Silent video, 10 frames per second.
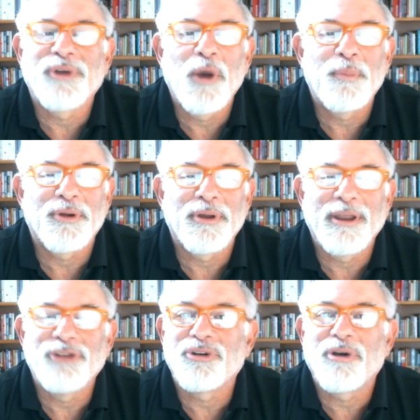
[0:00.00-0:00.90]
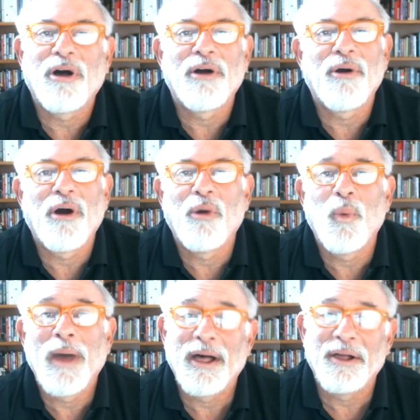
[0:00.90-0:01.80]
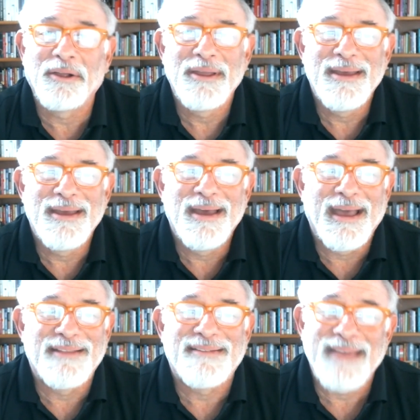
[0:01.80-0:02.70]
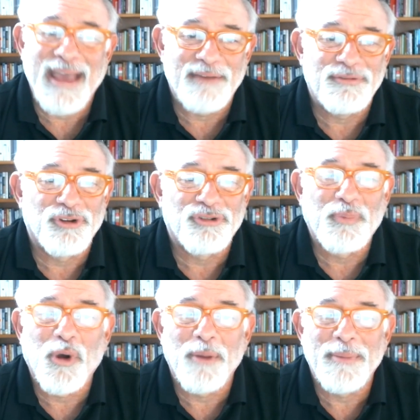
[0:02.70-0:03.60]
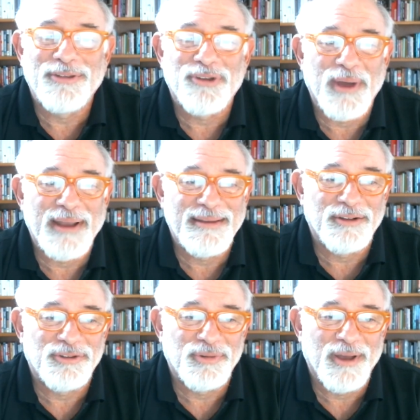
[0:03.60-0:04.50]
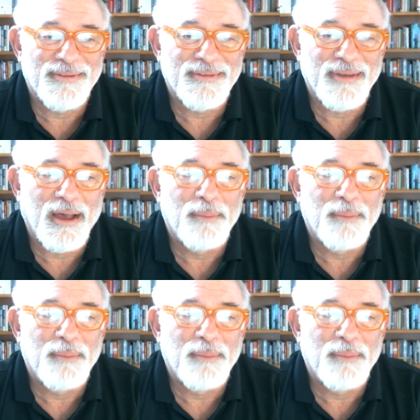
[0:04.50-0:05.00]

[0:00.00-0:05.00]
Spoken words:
We hope that you're all well and safe. Your support means a great deal to us.